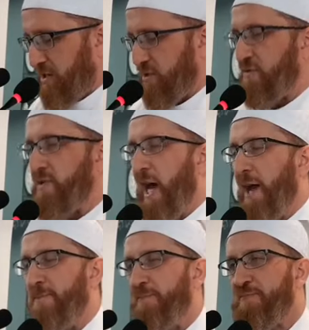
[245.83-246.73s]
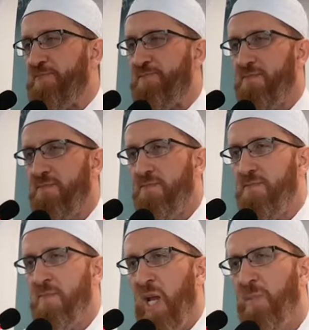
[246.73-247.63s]
to do that.
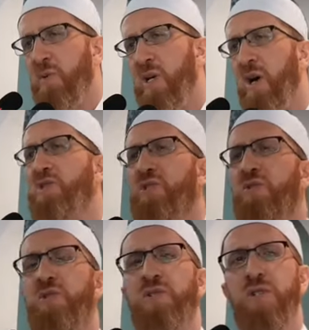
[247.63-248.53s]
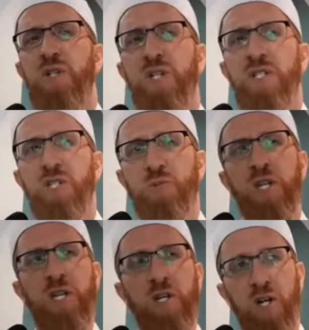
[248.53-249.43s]
But we also
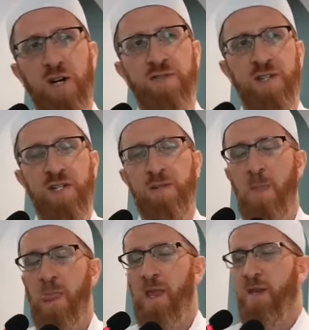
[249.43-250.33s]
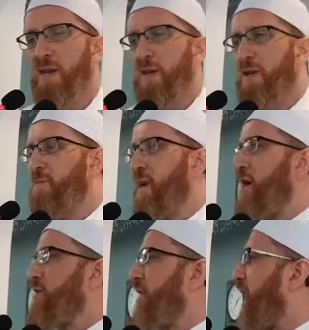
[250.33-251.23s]
speak often
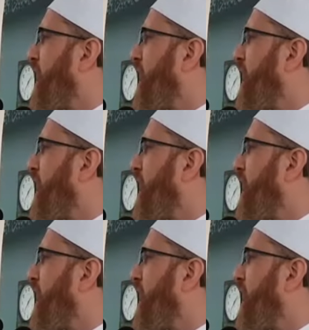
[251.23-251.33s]
about